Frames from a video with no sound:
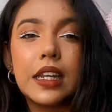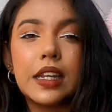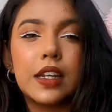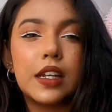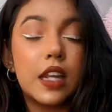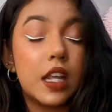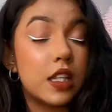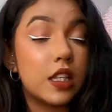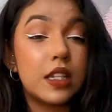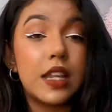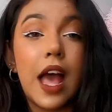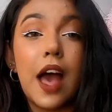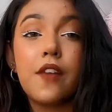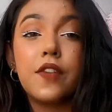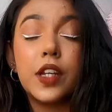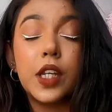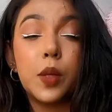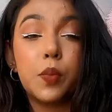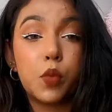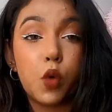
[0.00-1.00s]
It doesn't have
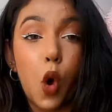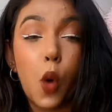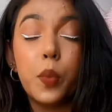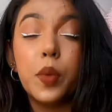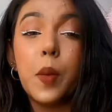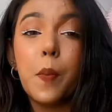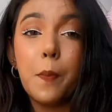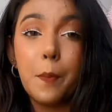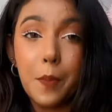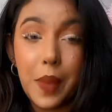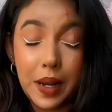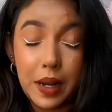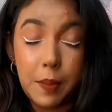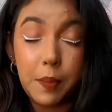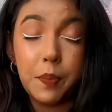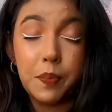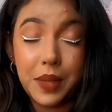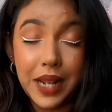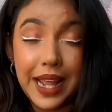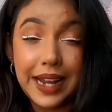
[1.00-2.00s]
any problem
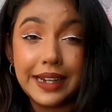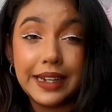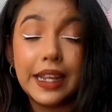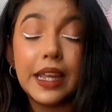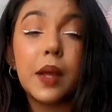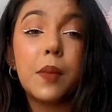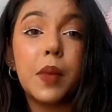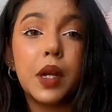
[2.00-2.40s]
blending,